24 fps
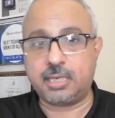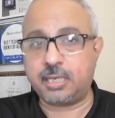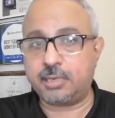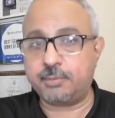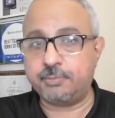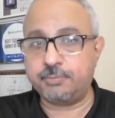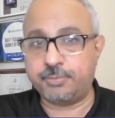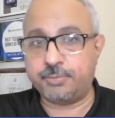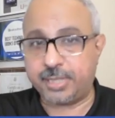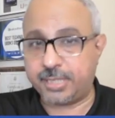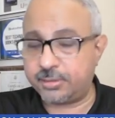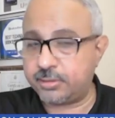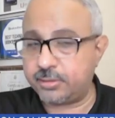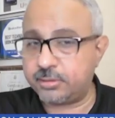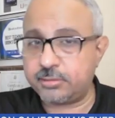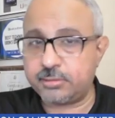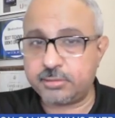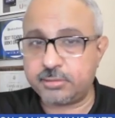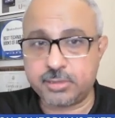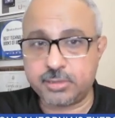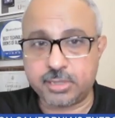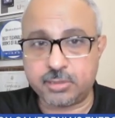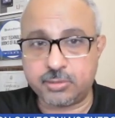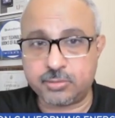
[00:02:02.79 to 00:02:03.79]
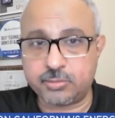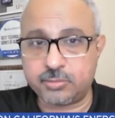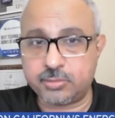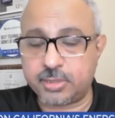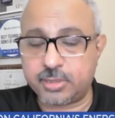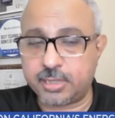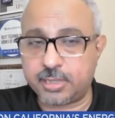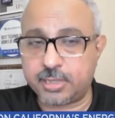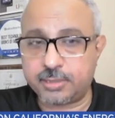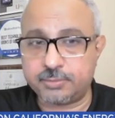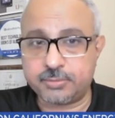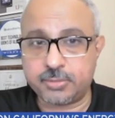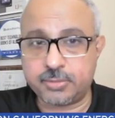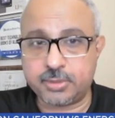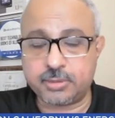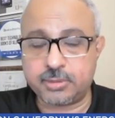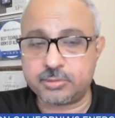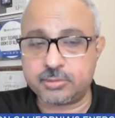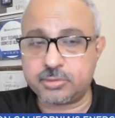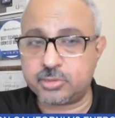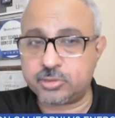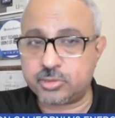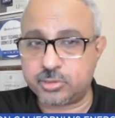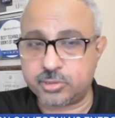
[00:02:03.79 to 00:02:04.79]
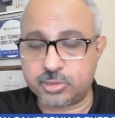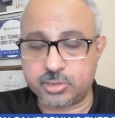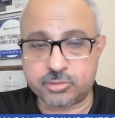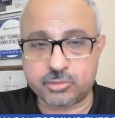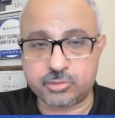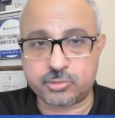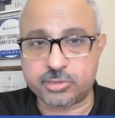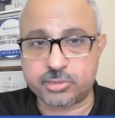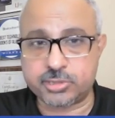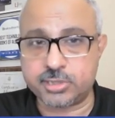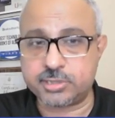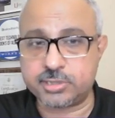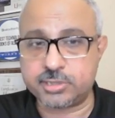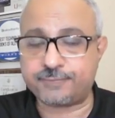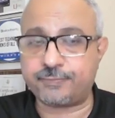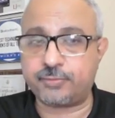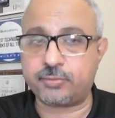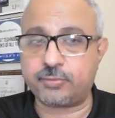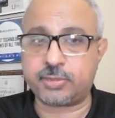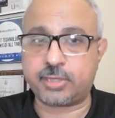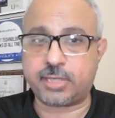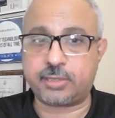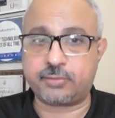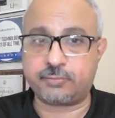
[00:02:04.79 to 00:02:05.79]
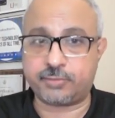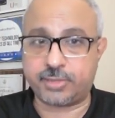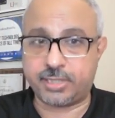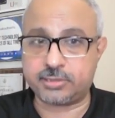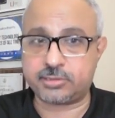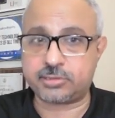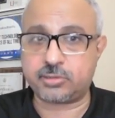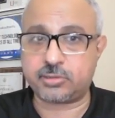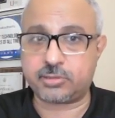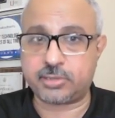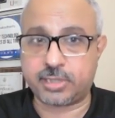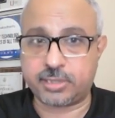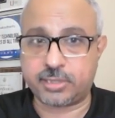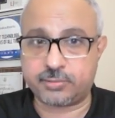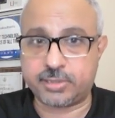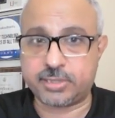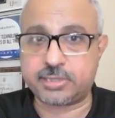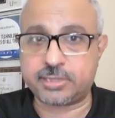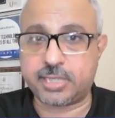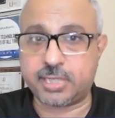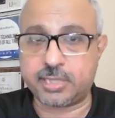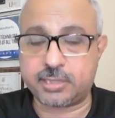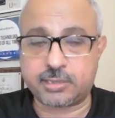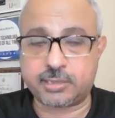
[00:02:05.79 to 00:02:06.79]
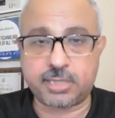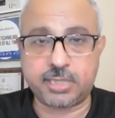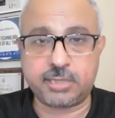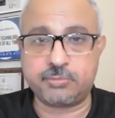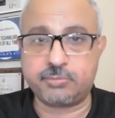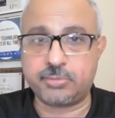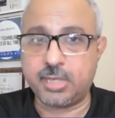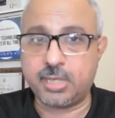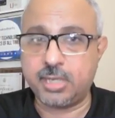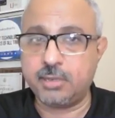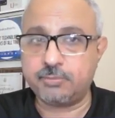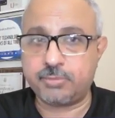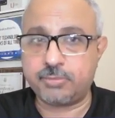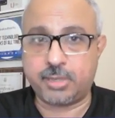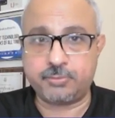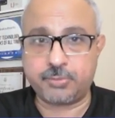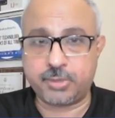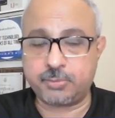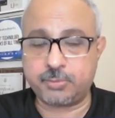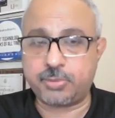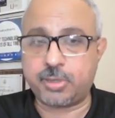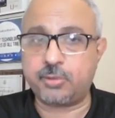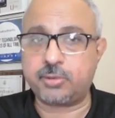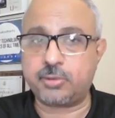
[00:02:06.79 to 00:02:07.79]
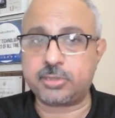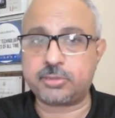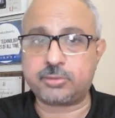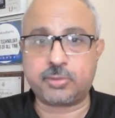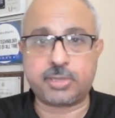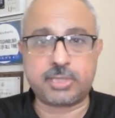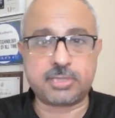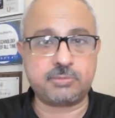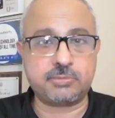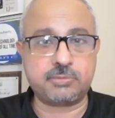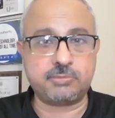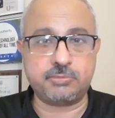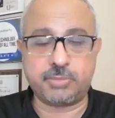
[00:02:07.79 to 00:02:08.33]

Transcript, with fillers: Uh, better, you know, uh, uh, resources for the grid so the grid can keep pumping power to us.